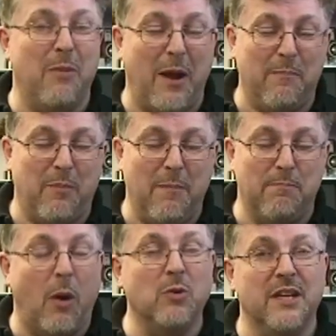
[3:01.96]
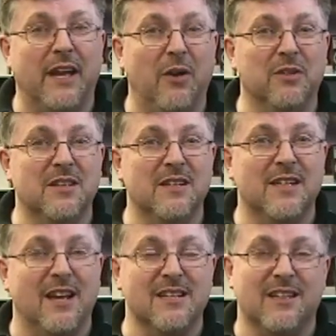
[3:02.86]
by, by bolting it onto the
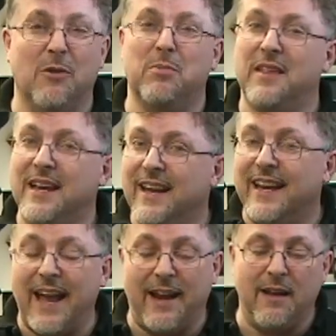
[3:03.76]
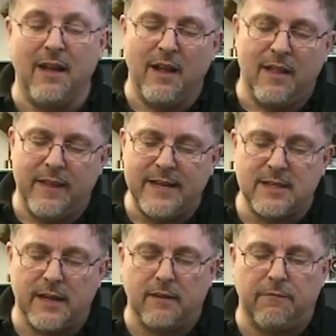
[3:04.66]
telescope, think again.
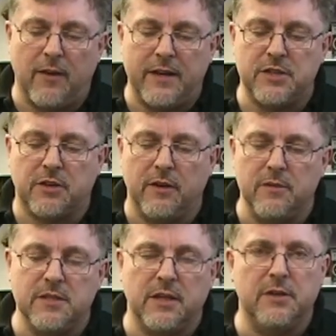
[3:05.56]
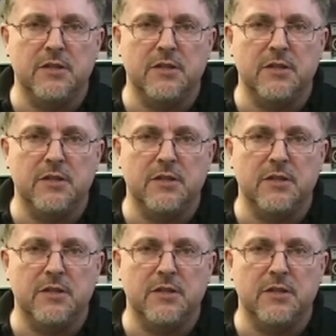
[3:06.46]
These little fine screws that you